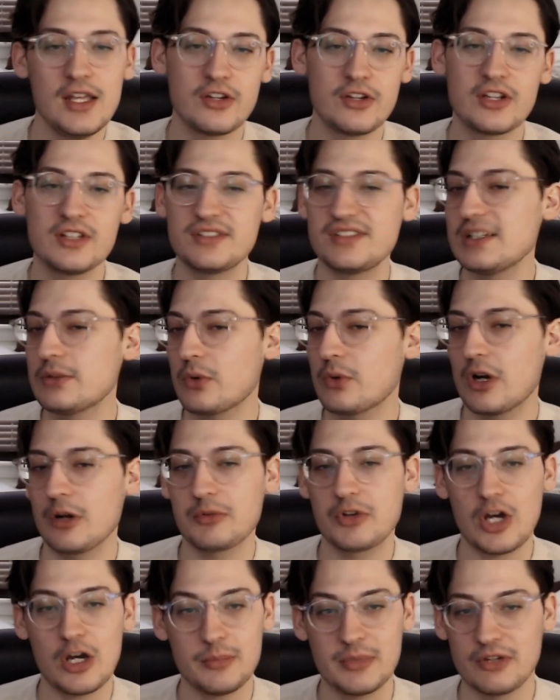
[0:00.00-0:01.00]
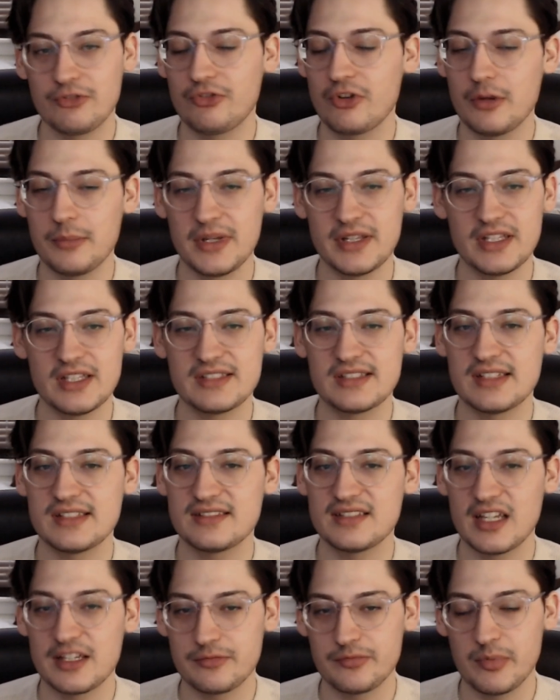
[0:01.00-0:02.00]
you can see where I'm coming from in this
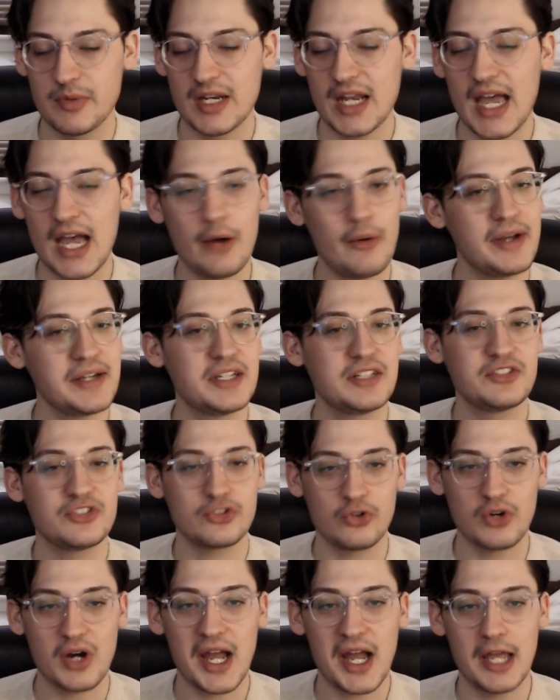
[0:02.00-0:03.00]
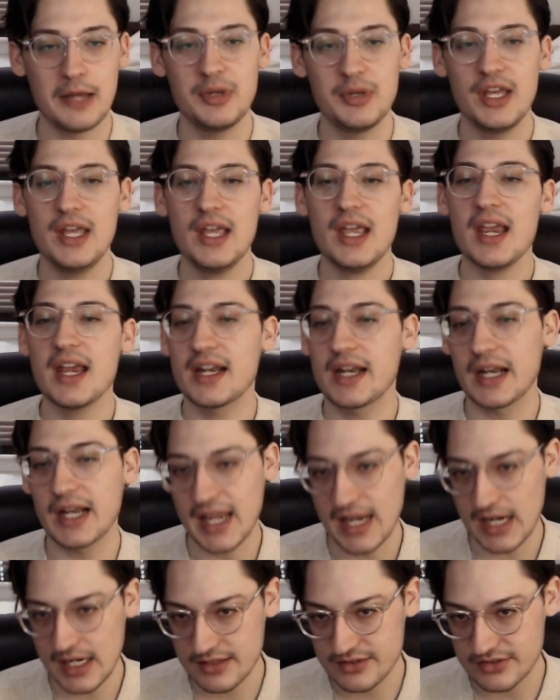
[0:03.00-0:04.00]
assessment how I describe an
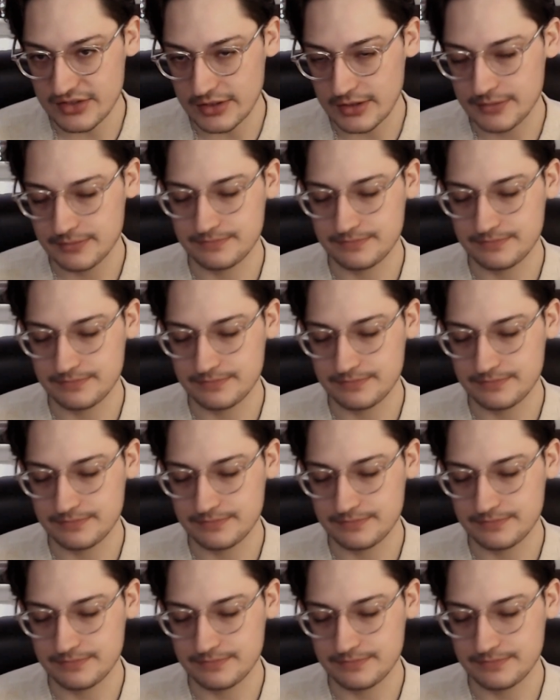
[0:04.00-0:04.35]
enhancer.